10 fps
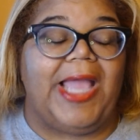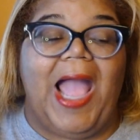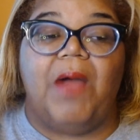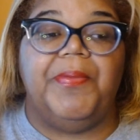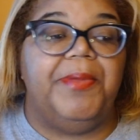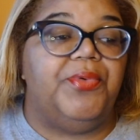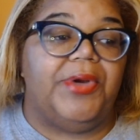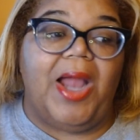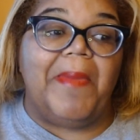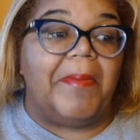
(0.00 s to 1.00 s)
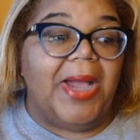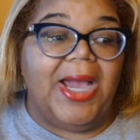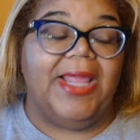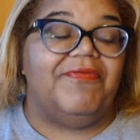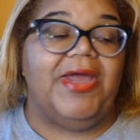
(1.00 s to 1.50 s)
Like, I would be bored out of my
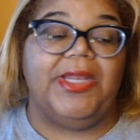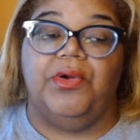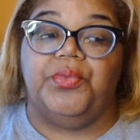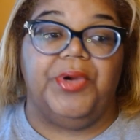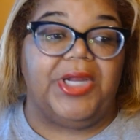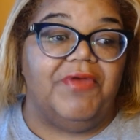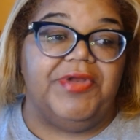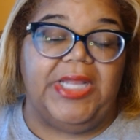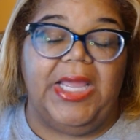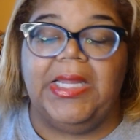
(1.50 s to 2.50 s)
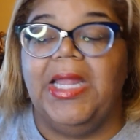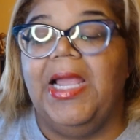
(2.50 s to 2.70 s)
mind if I didn't go to work every day.